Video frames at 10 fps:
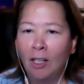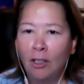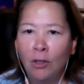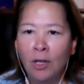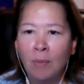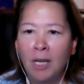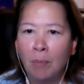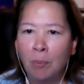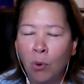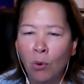You can be a
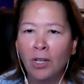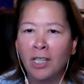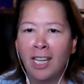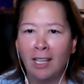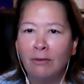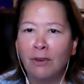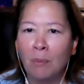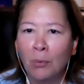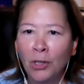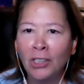mm-hmm. poor kid
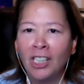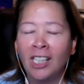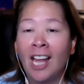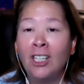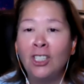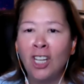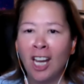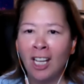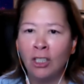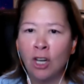from Brooklyn and
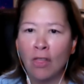change